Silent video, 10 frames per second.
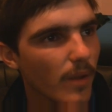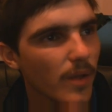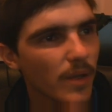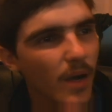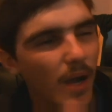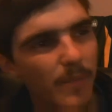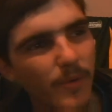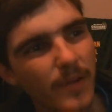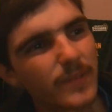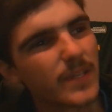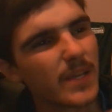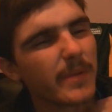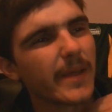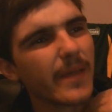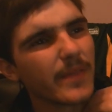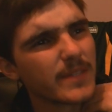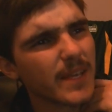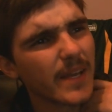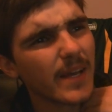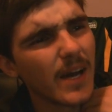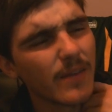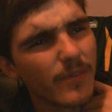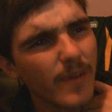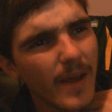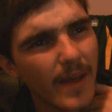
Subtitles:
Kahibah FC began the second half without